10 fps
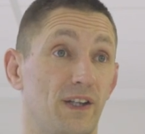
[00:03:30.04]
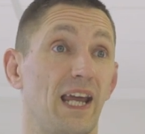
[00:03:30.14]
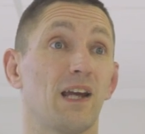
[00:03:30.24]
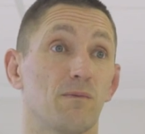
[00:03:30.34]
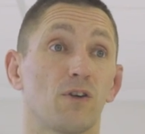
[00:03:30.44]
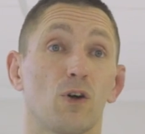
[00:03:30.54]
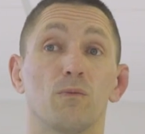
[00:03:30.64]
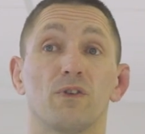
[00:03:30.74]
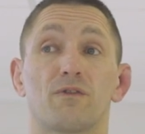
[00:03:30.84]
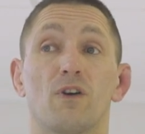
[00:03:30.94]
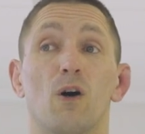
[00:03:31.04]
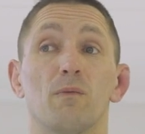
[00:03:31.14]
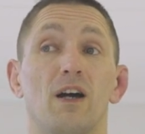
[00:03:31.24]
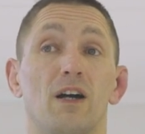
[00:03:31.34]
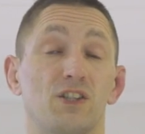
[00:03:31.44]
the name comes
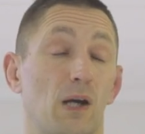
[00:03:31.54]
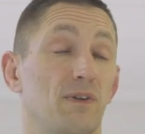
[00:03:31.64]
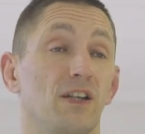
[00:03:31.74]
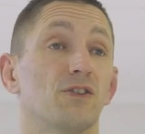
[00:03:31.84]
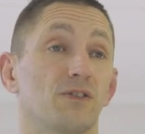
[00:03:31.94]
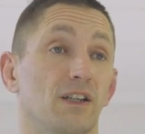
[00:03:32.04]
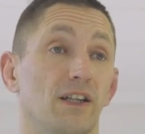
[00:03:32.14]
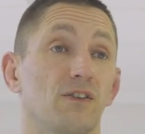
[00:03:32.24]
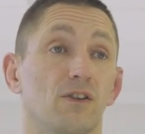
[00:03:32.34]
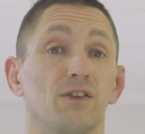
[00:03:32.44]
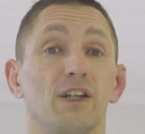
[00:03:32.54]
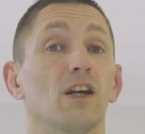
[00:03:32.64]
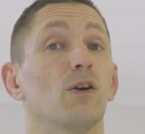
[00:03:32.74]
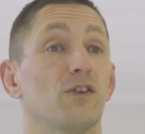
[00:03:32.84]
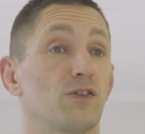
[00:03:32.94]
from uh, Japanese really, so
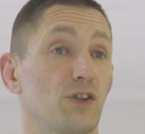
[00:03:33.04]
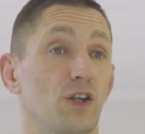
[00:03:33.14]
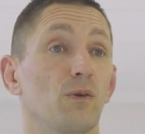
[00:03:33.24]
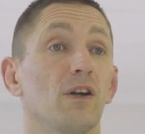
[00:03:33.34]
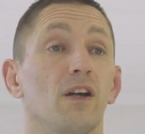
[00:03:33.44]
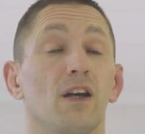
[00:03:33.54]
Neo is new,